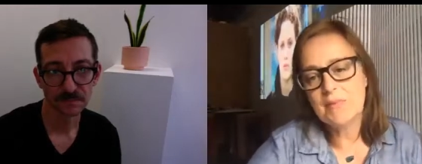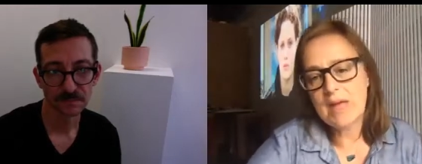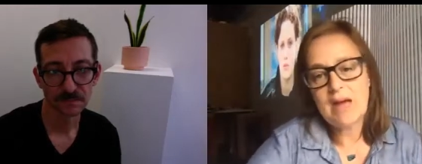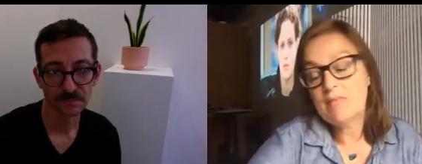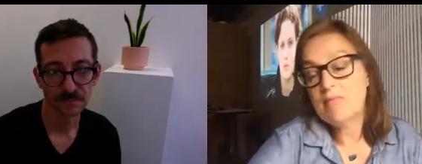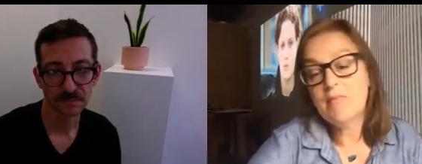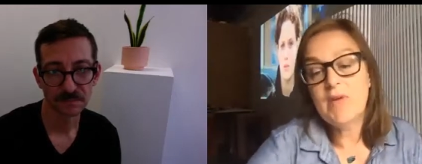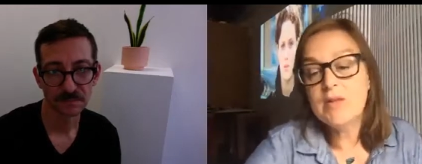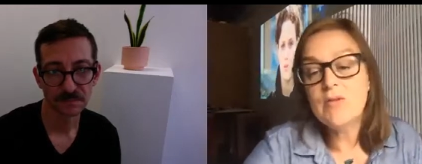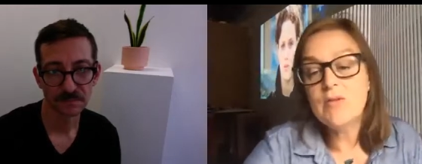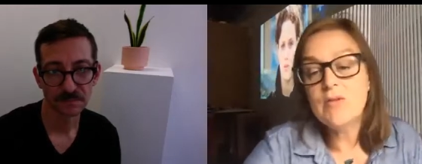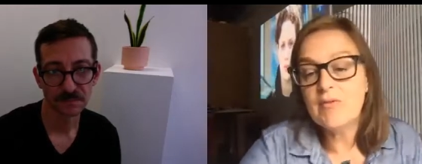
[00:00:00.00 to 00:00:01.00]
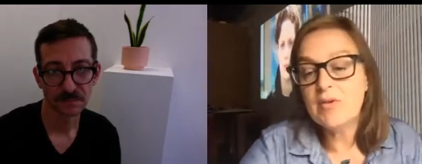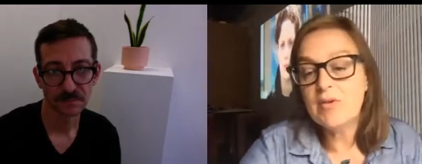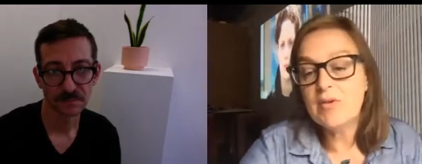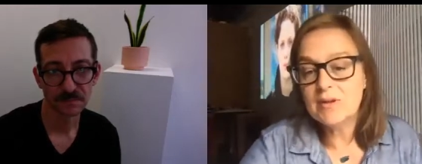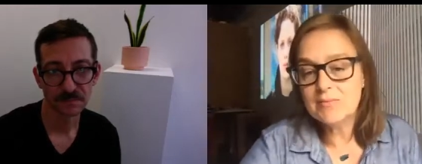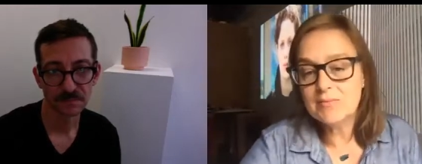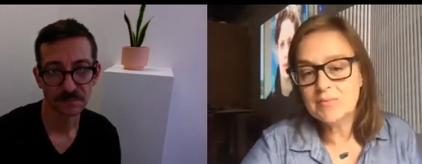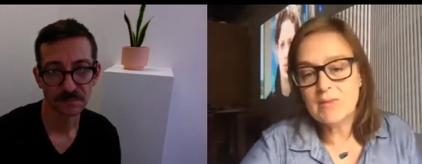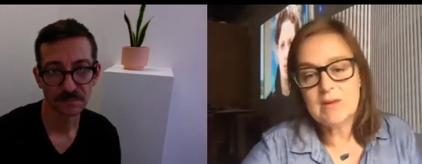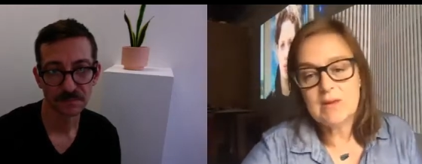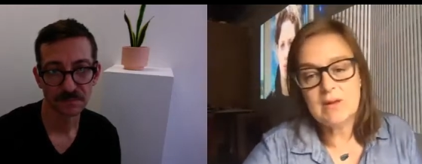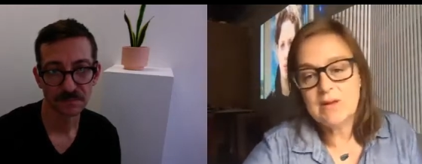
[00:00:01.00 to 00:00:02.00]
Speaker 1: yeah, when you have a
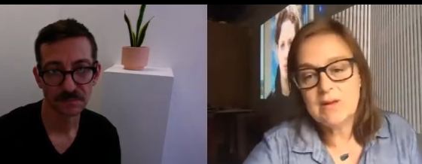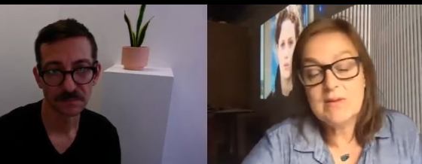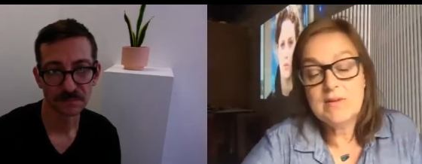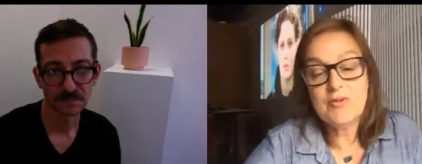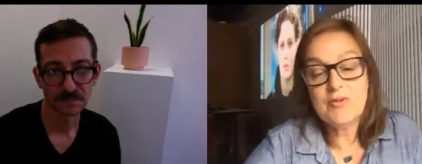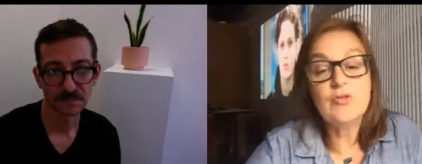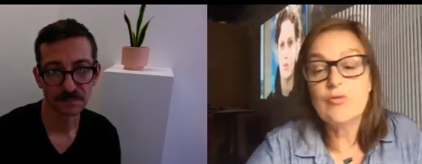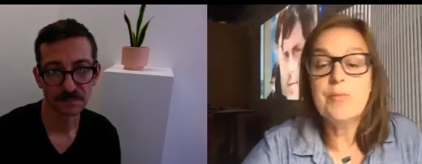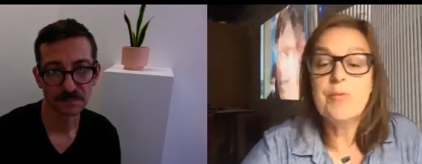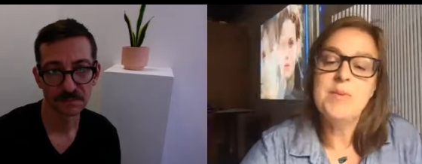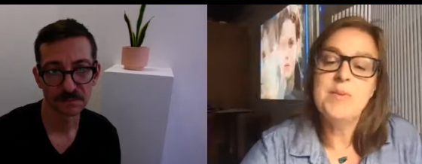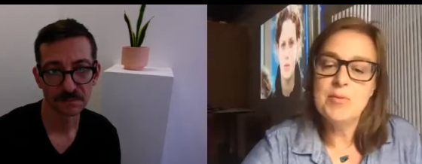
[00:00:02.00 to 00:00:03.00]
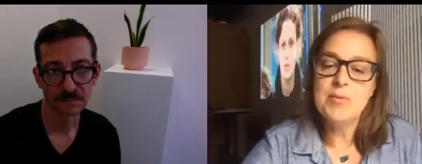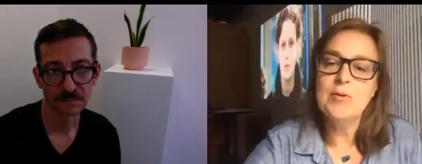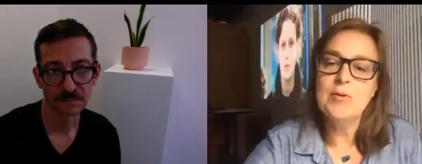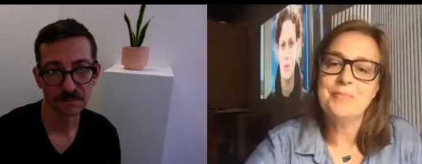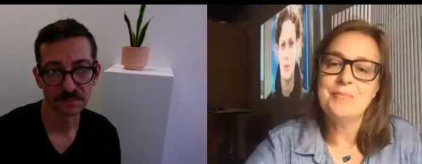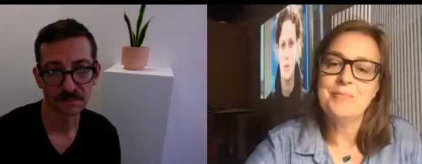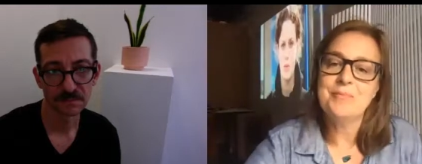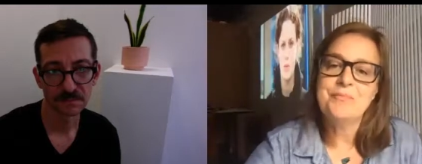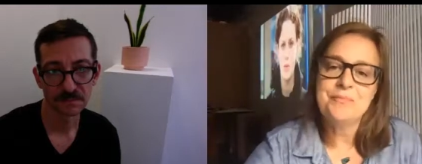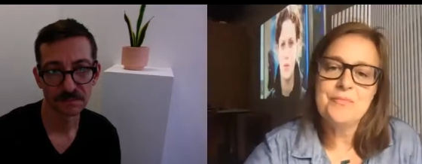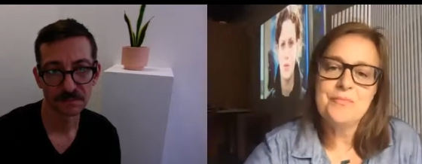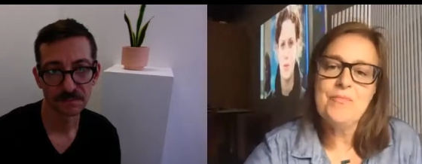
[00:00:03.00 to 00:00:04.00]
different group of people.
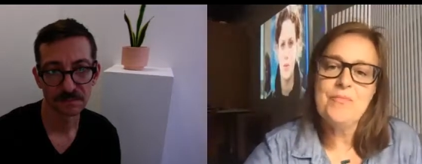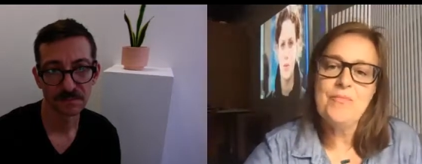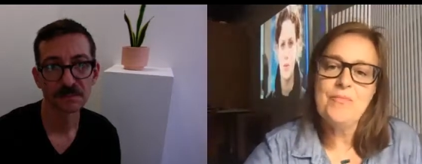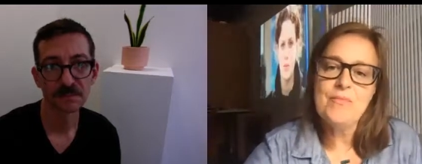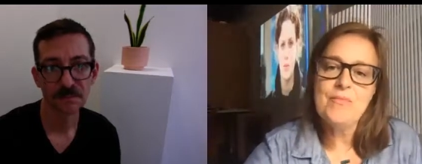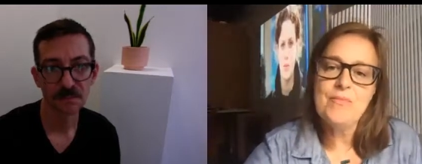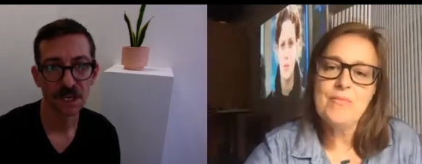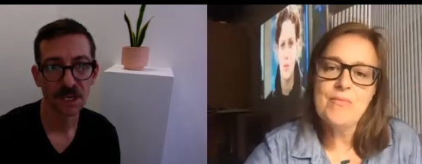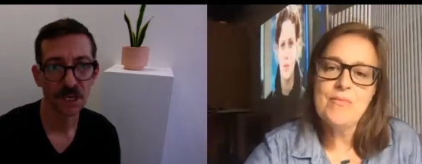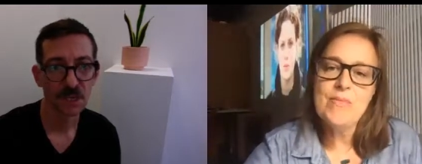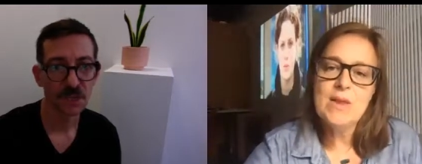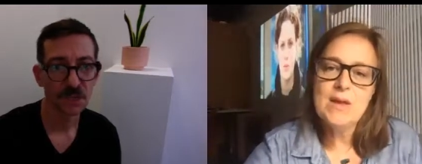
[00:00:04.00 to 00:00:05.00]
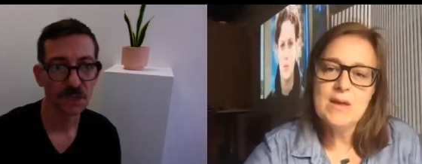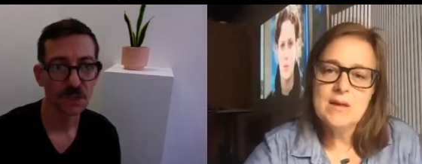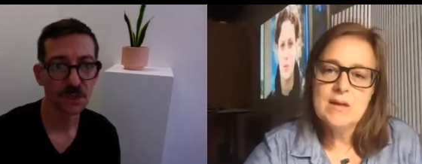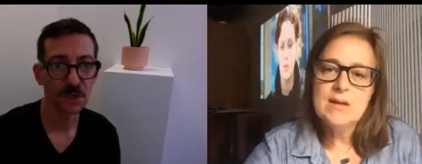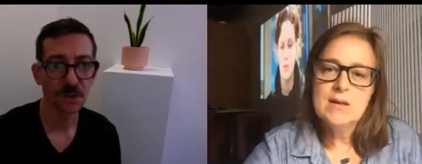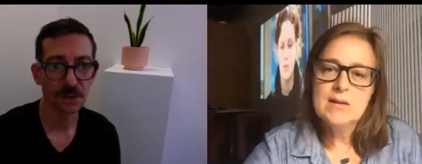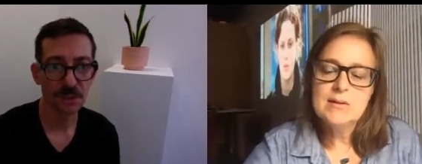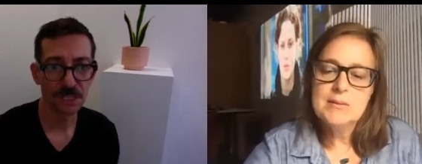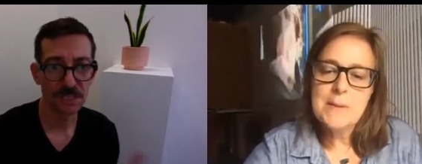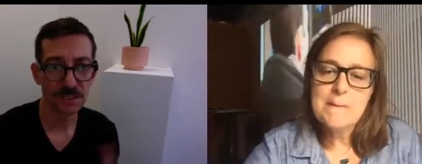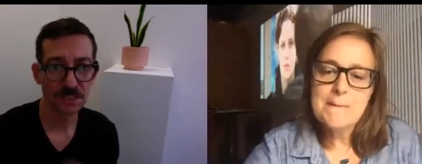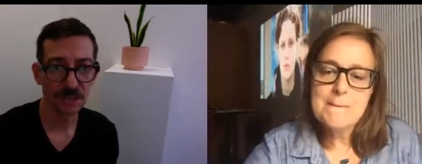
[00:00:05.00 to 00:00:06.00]
So
Speaker 2: the
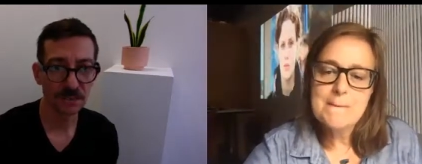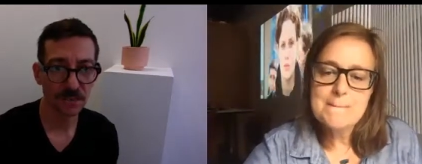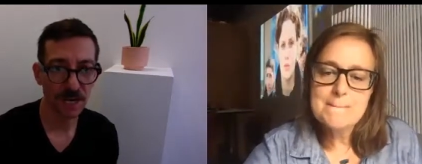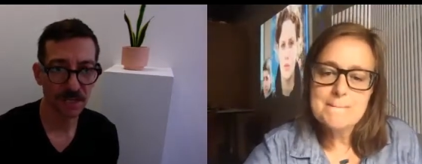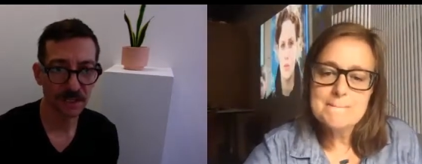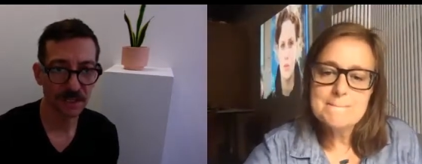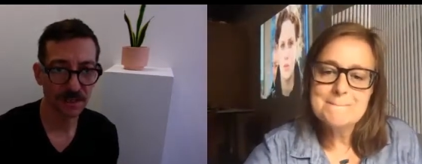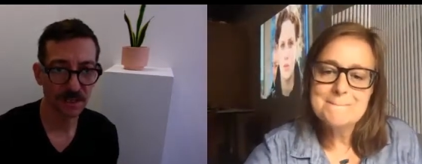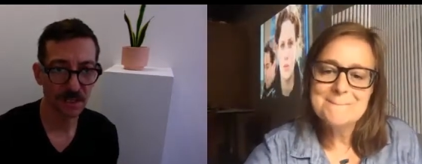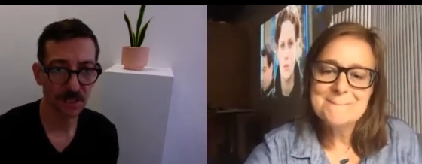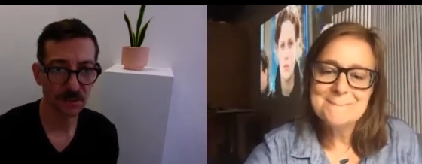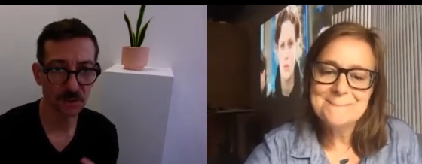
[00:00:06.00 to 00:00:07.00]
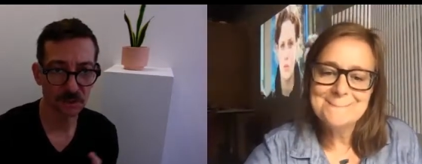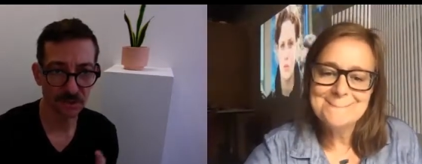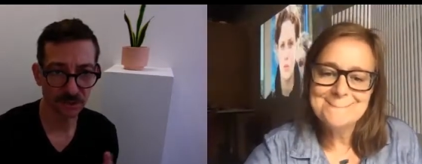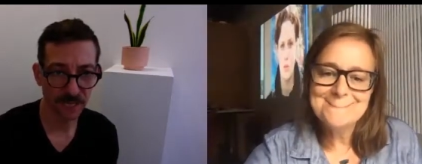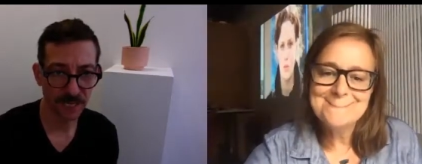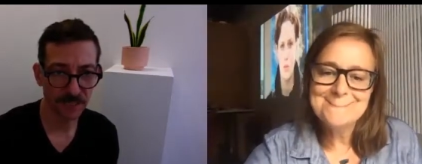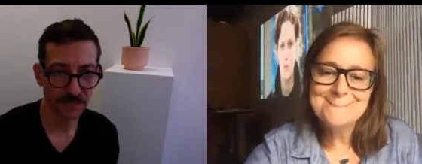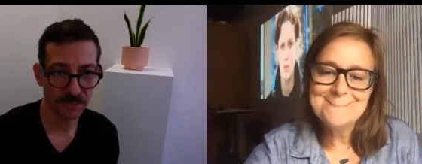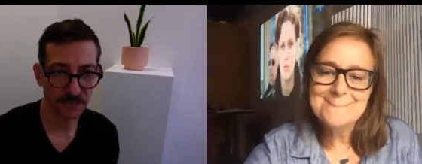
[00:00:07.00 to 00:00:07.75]
piece on the right, it's called Two Flags, is